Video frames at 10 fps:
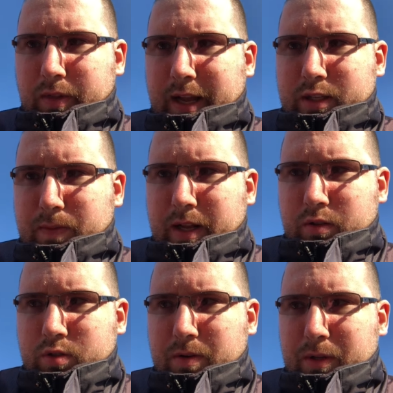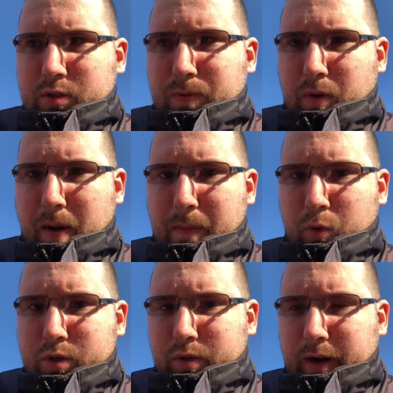that's why some of those Pokemon
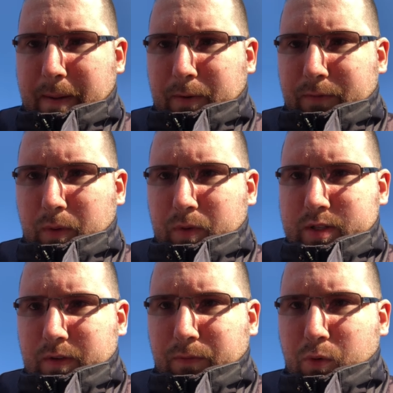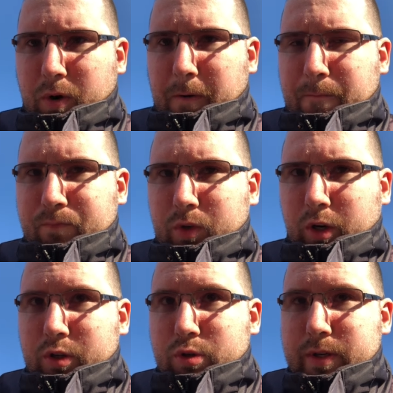were scrapped. If it wasn't for
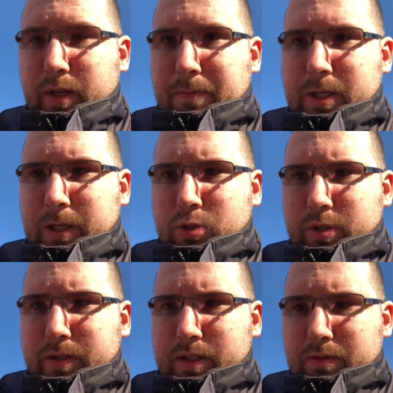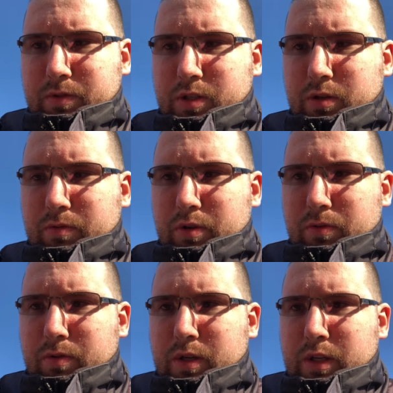cartridge limitations, it was due
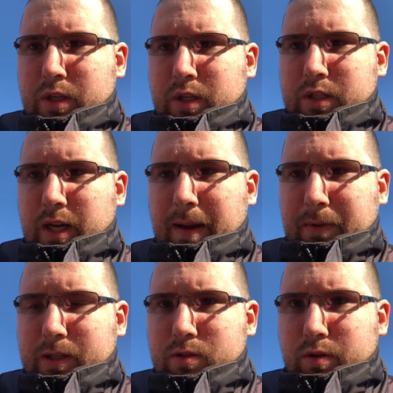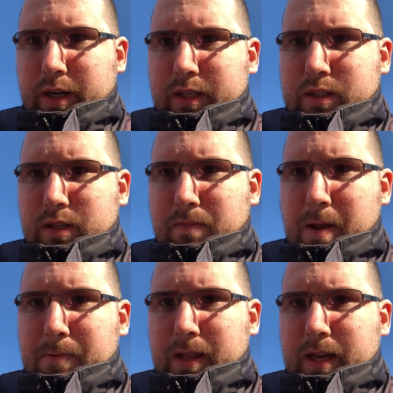to time constraints, and
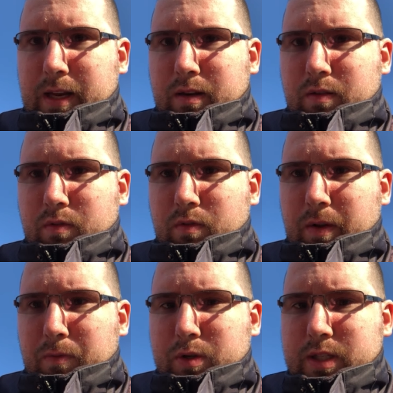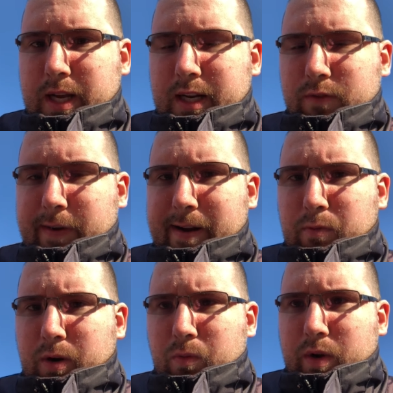maybe they weren't satisfied
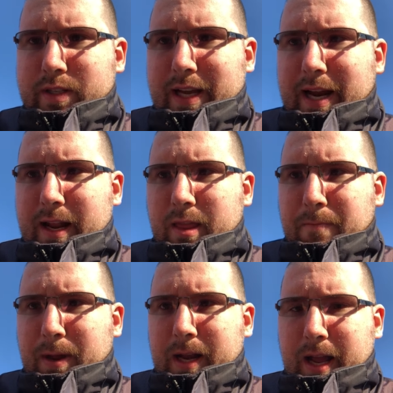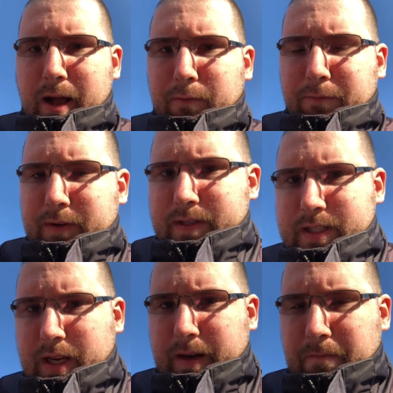where it was at in the beta alpha
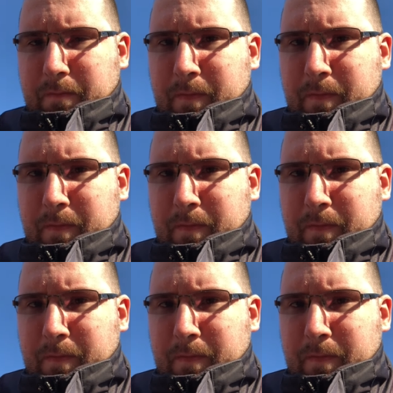design.